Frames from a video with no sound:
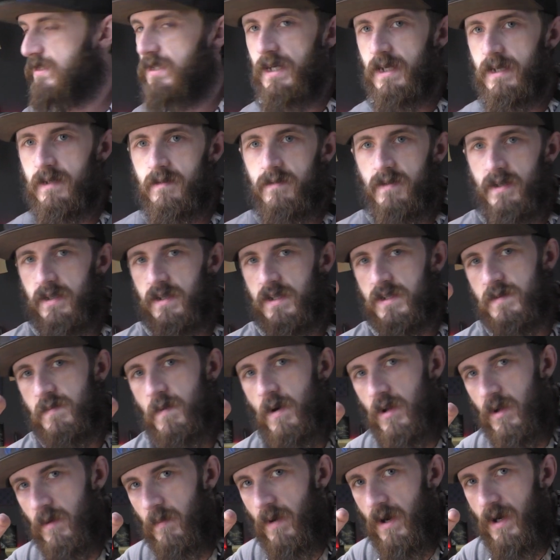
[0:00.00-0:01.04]
like the
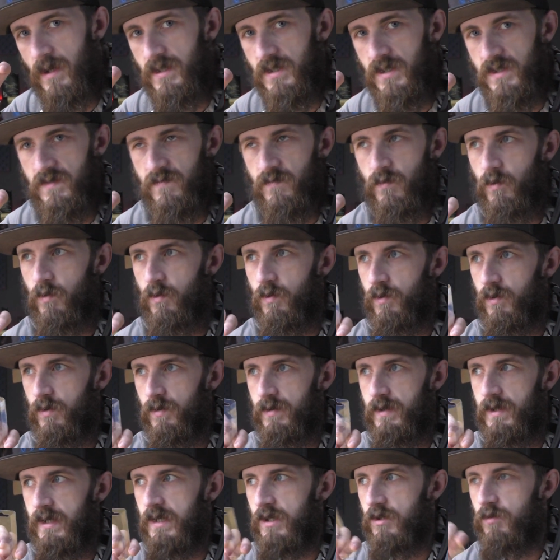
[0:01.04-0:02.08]
smaller boxes
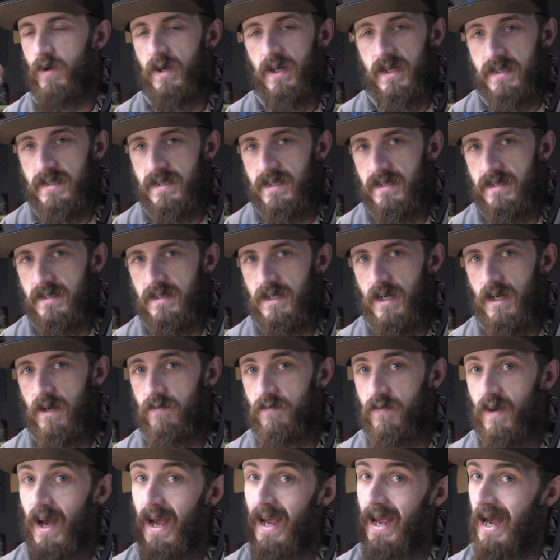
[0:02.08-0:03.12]
for the crickets and
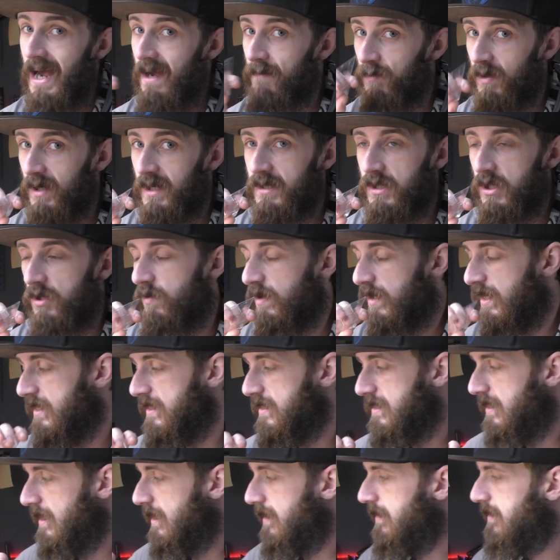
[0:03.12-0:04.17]
stuff. I haven't got the
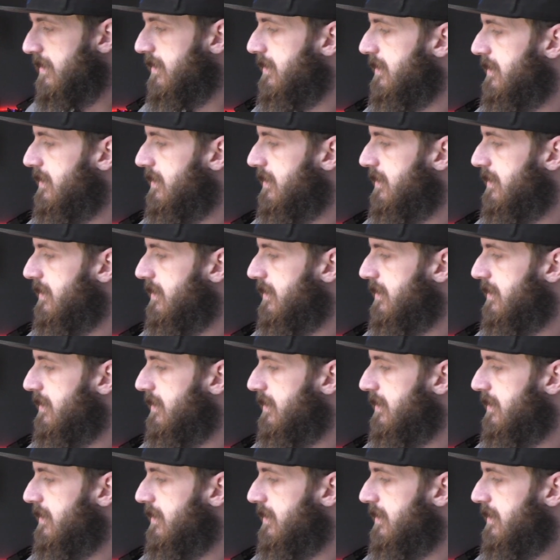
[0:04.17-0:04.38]
crickets yet,